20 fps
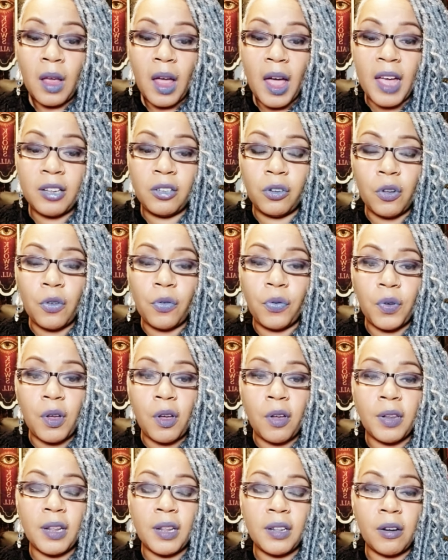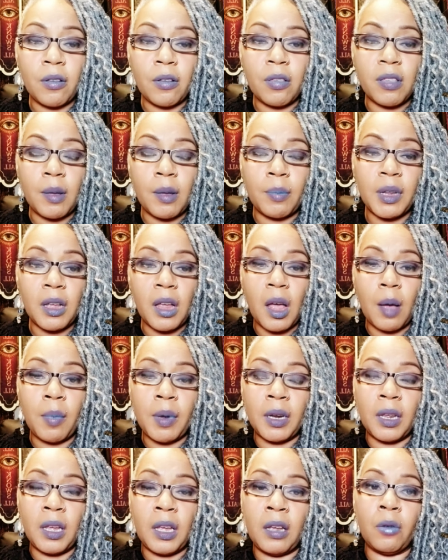I do feel that there's something
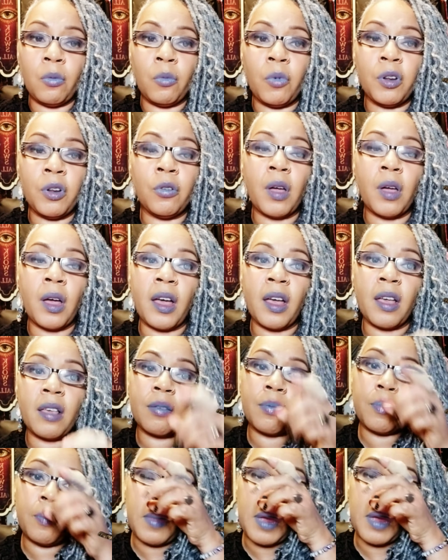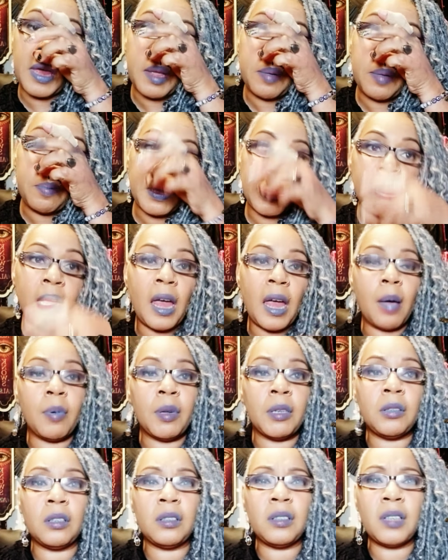coming in where you guys may be
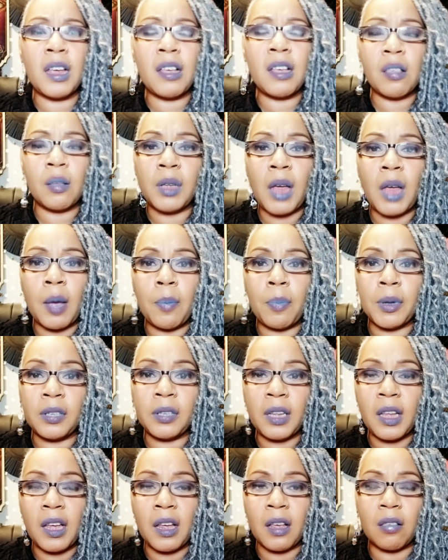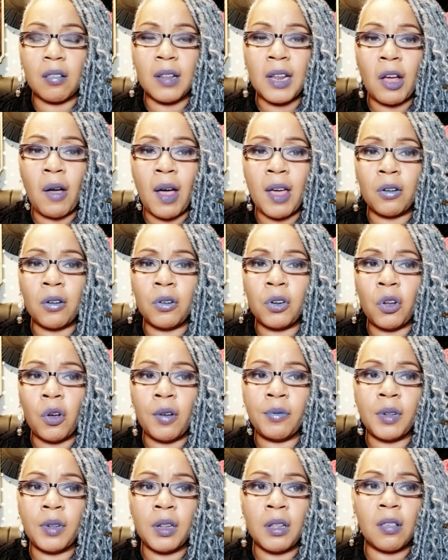having to take some type of test. Now, I don't know
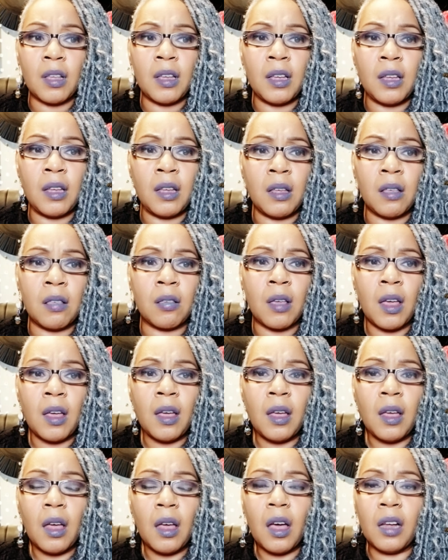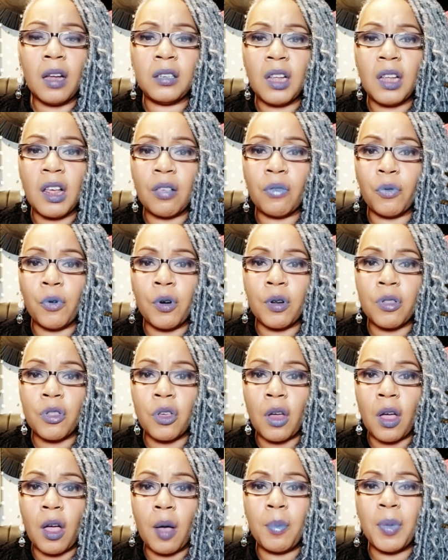if this is a test for a
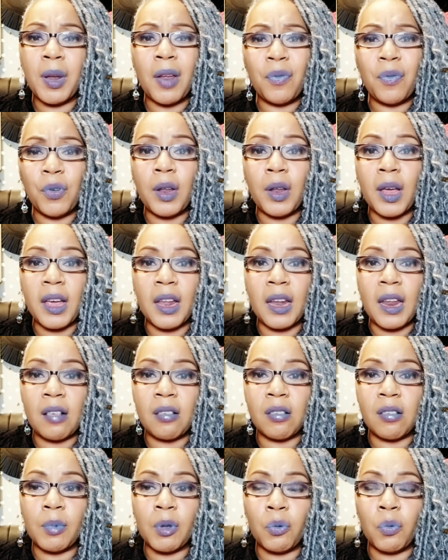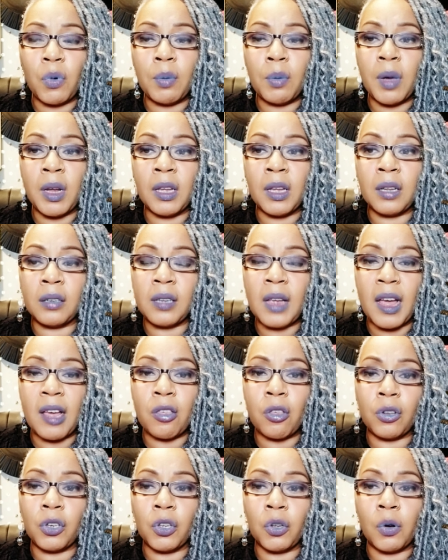job, but I feel like it has something with money
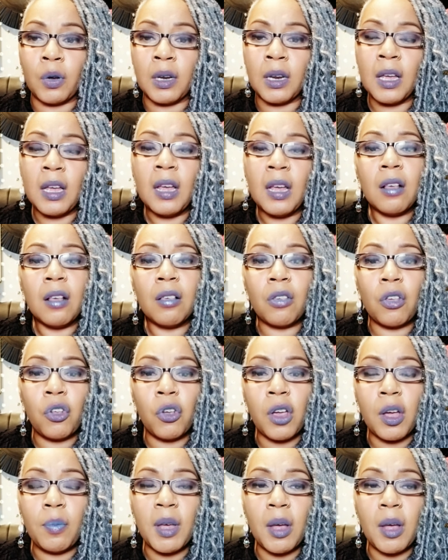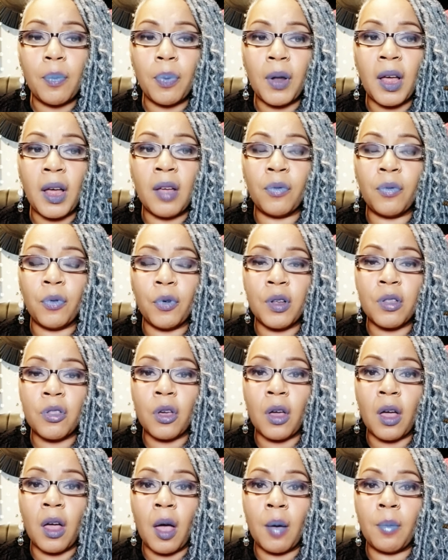attached to it. So you could be applying for a
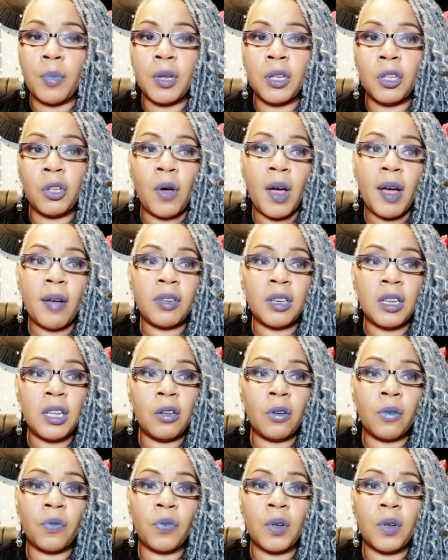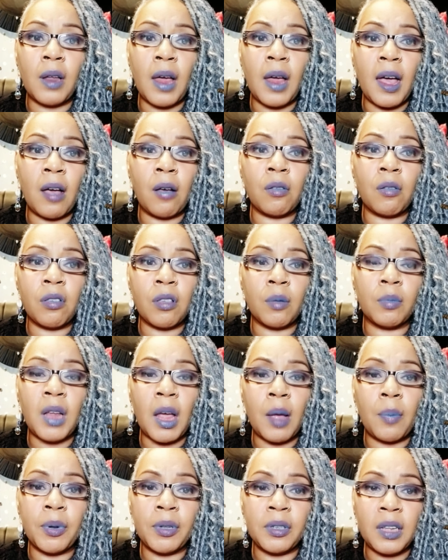job, but you have to either fill out some
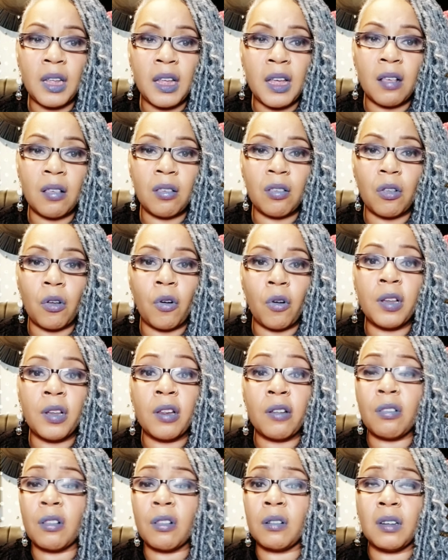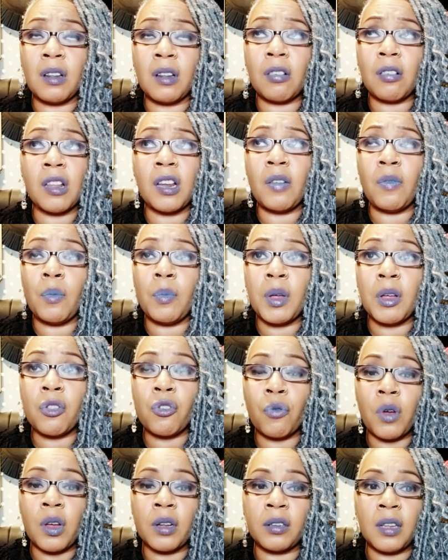type of test, or this could even be a
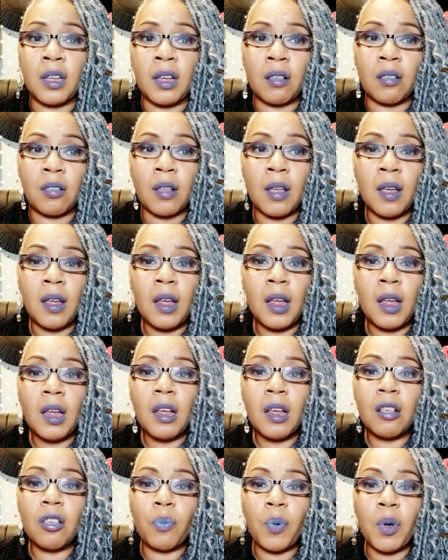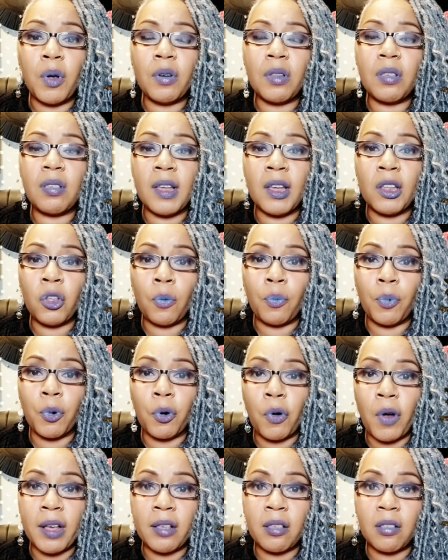drug test. Spirit is saying you're
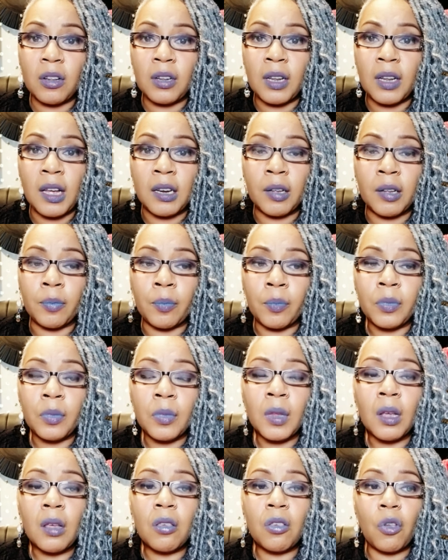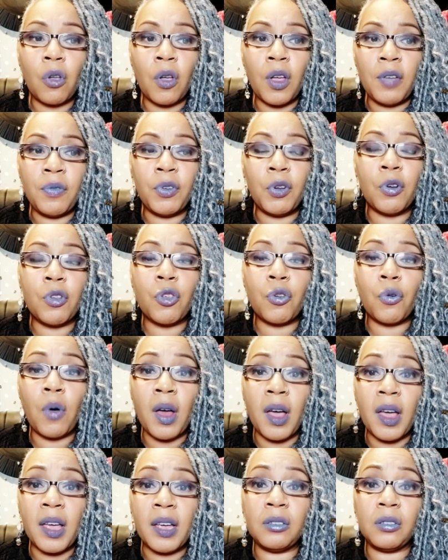procrastinating. So if you're
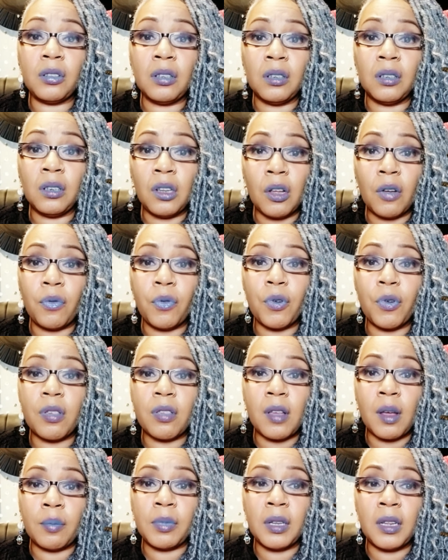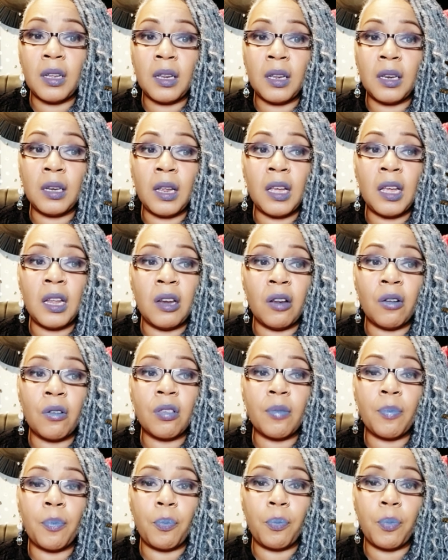trying to look for something and
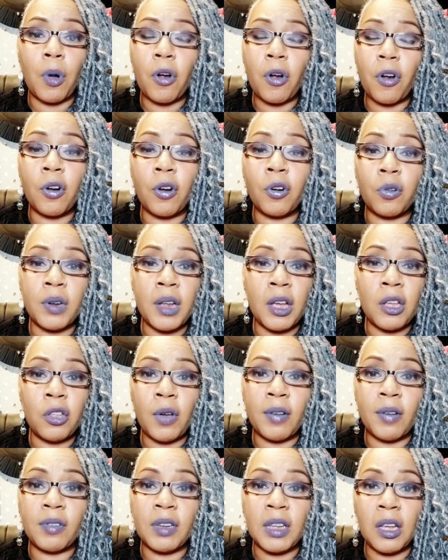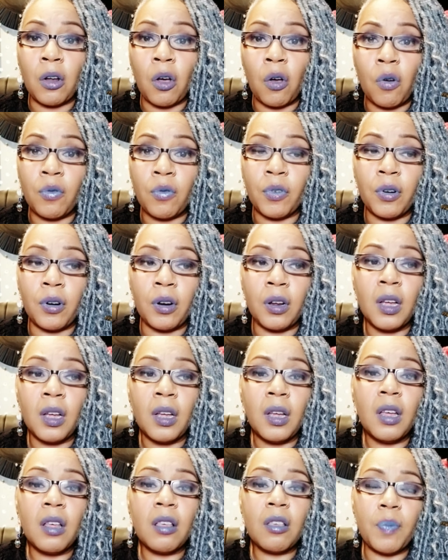there's a hurdle that you have to get over,
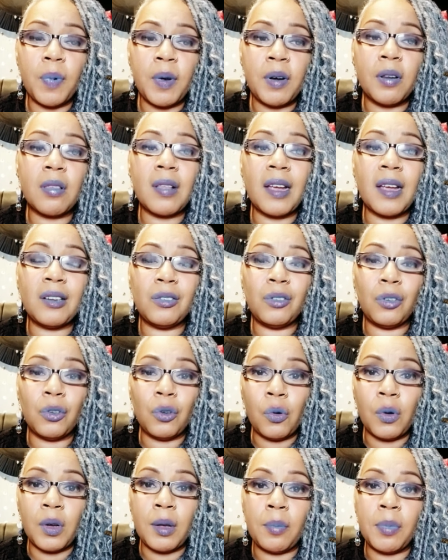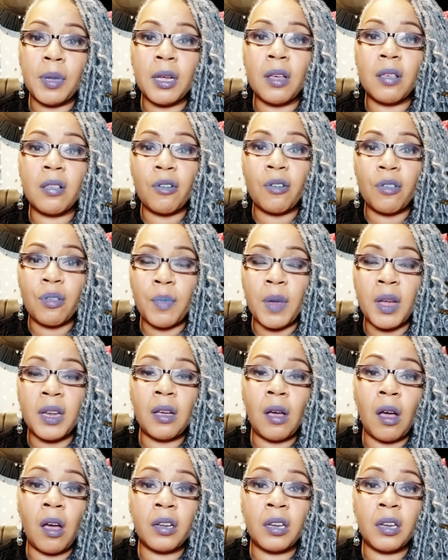Spirit is like, do it, because there's
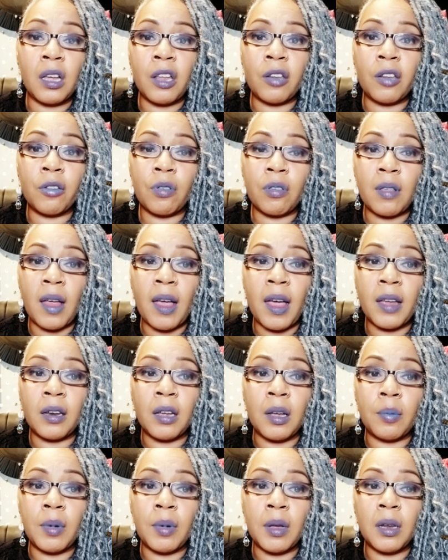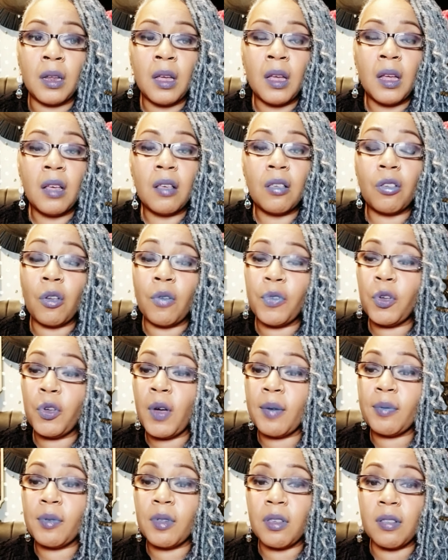money on the other side of it. So if you
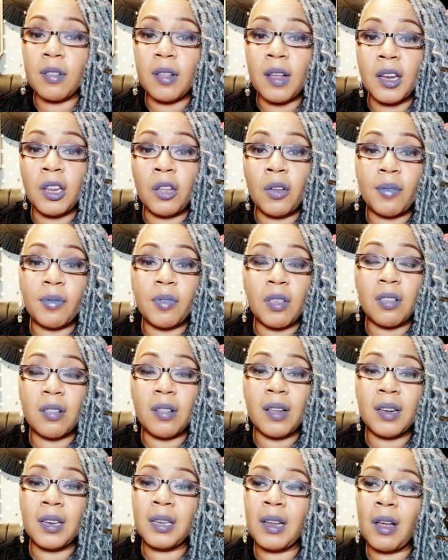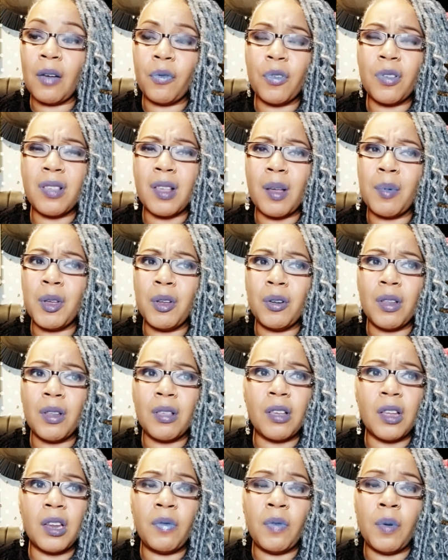have to study, you have to study. Now, for some of you,
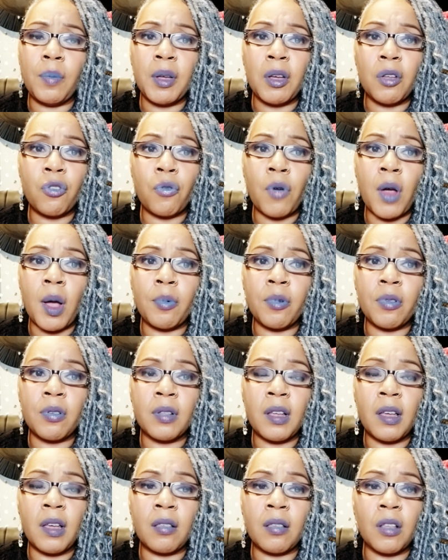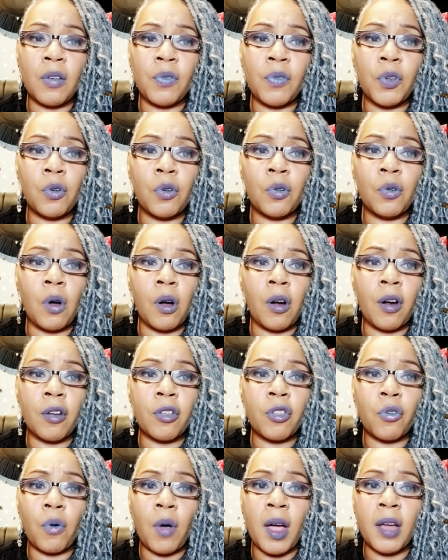this could even be a driver's test. If you are
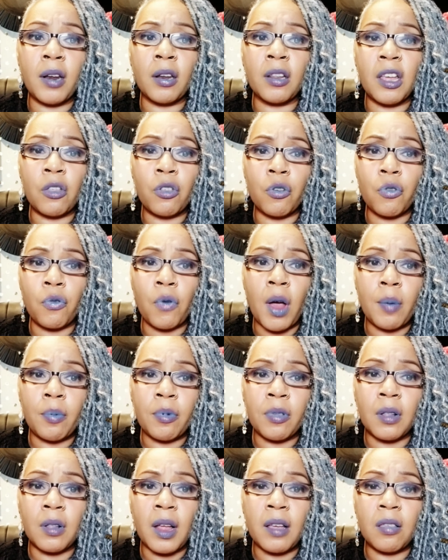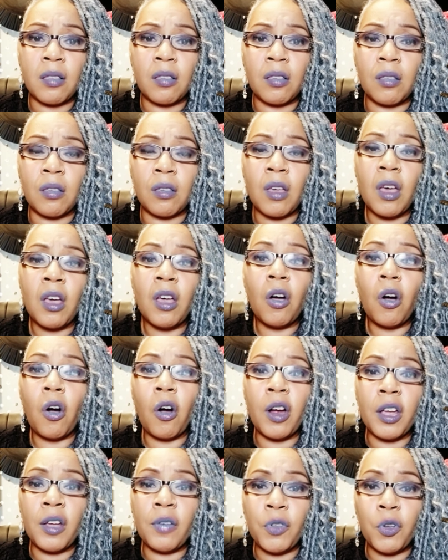trying to get your driver's license,
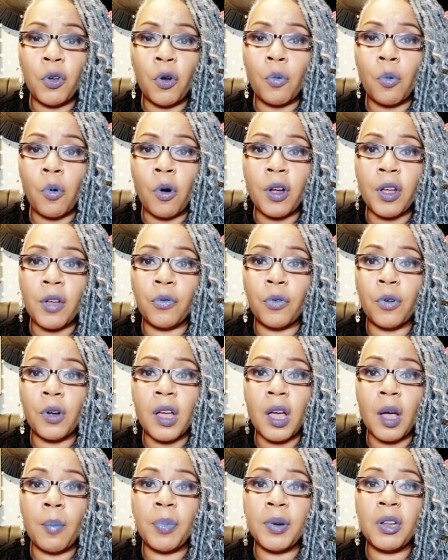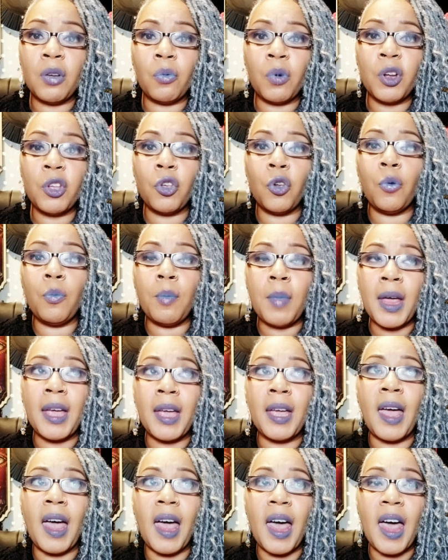or if you're working for a company where you
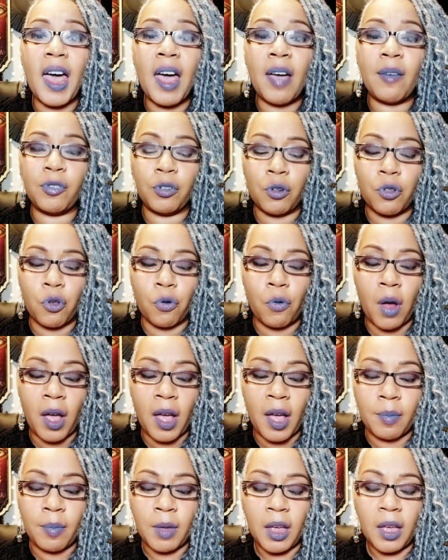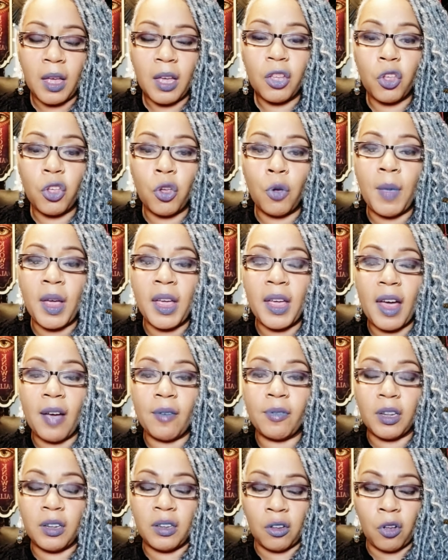may have to drive, you may
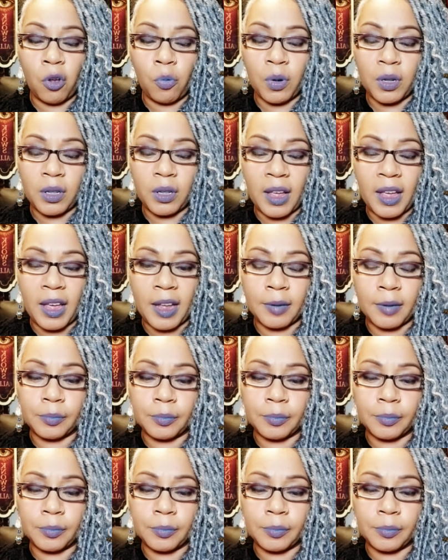have to deal with that.